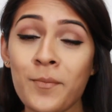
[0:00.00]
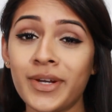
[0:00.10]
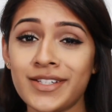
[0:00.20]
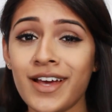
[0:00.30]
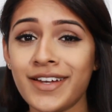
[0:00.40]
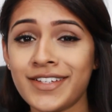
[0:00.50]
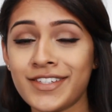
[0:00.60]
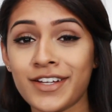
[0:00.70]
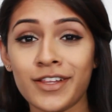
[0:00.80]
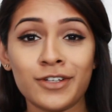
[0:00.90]
but it's not
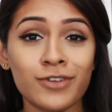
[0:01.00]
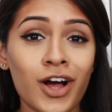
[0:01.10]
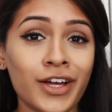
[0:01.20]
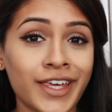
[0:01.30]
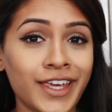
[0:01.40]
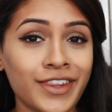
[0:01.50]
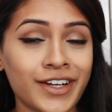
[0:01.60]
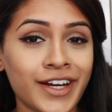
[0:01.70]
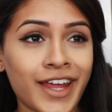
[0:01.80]
necessarily wrong either,